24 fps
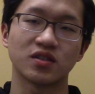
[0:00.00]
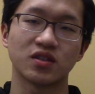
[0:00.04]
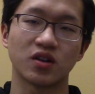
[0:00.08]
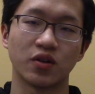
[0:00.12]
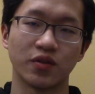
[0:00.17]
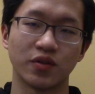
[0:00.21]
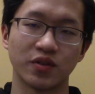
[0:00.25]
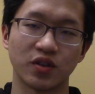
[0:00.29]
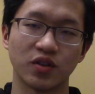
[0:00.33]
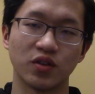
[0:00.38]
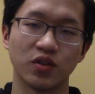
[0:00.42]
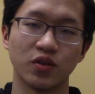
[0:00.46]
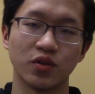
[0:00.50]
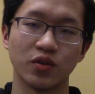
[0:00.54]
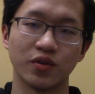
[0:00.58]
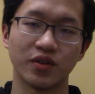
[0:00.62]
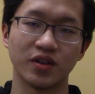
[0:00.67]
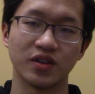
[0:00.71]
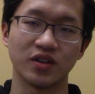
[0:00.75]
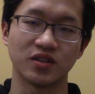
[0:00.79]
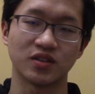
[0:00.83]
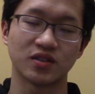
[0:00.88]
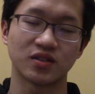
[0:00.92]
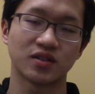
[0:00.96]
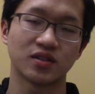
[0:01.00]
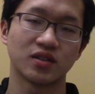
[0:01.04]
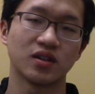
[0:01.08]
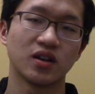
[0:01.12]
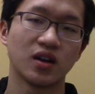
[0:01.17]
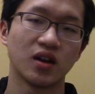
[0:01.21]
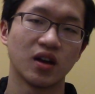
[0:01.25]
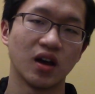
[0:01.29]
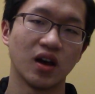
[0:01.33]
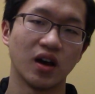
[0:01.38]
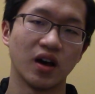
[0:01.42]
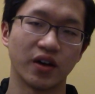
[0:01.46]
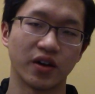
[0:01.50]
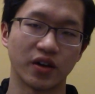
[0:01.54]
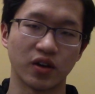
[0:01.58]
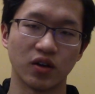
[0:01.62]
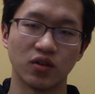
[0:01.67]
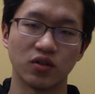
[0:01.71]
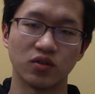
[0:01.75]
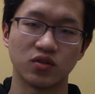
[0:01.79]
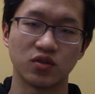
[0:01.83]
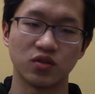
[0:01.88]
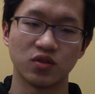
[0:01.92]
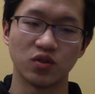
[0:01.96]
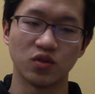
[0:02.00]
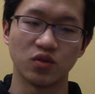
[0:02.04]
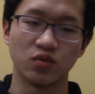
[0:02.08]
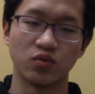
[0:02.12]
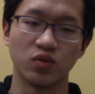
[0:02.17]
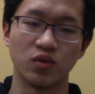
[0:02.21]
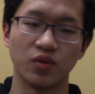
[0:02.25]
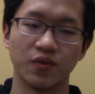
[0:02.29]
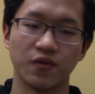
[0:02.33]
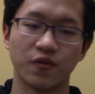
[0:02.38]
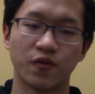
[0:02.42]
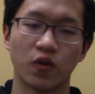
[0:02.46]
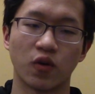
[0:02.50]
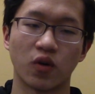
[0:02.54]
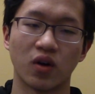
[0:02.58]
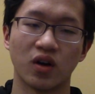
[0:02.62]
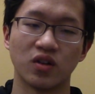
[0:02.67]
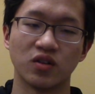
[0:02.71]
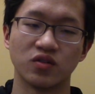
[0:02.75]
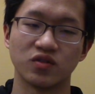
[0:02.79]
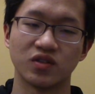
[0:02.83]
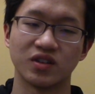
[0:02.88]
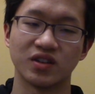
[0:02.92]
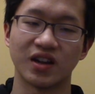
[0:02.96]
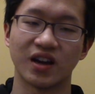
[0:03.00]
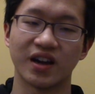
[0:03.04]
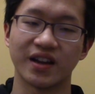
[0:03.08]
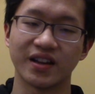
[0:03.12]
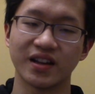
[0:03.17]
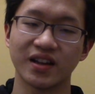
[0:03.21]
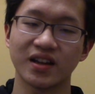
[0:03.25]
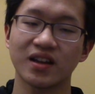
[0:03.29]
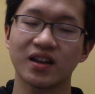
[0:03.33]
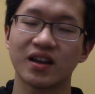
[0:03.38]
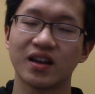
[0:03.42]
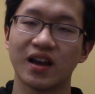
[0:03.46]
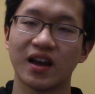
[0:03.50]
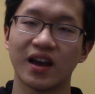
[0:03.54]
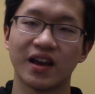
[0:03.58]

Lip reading: going to do is go to room 490,